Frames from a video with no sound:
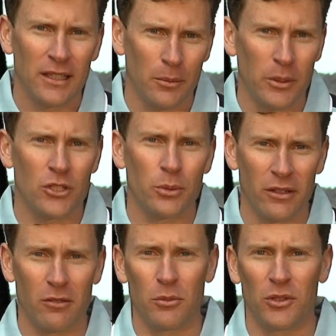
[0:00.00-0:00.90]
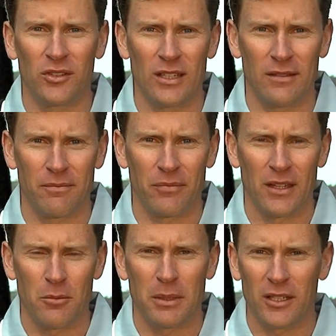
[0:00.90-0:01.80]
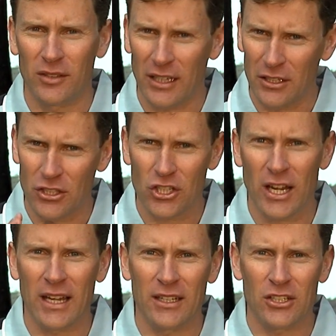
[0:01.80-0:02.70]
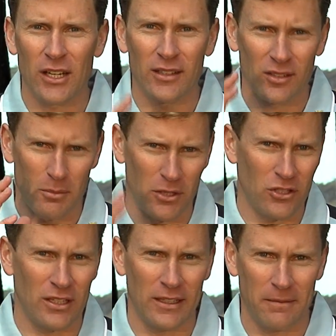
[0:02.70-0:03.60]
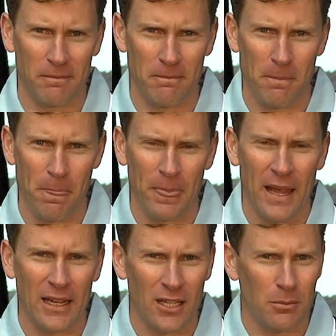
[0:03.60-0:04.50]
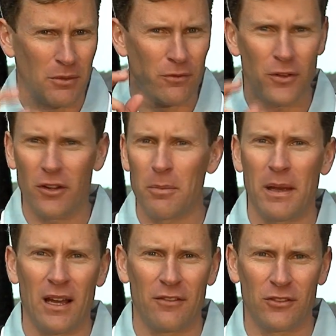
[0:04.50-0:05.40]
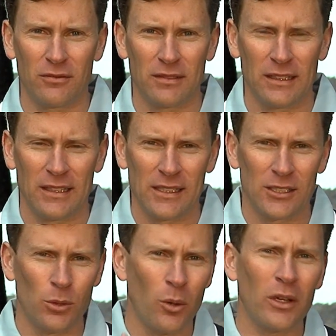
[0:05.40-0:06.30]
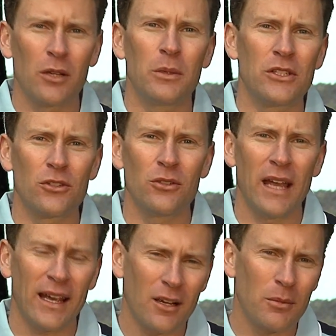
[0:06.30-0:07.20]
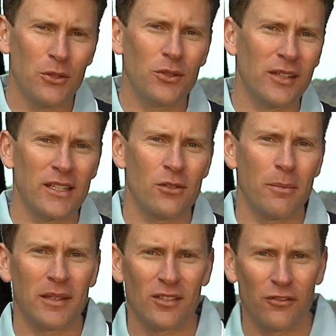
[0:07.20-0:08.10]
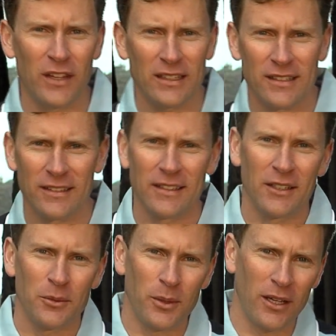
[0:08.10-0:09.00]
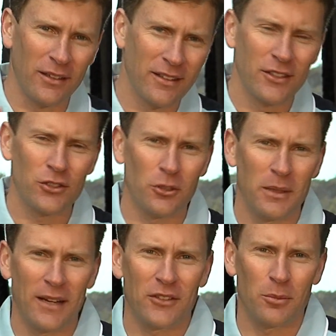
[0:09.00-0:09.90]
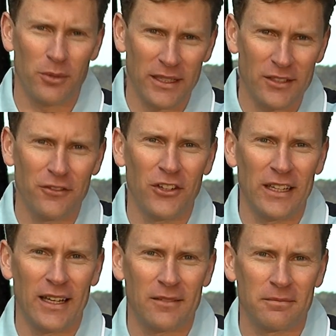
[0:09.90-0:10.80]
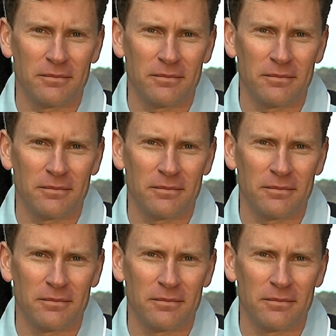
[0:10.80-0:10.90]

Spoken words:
in which we are immersed in, because it can change us emotionally and it can be very powerful. So what can we do? How can we use that to our best effect? Well, join me after the break to find out.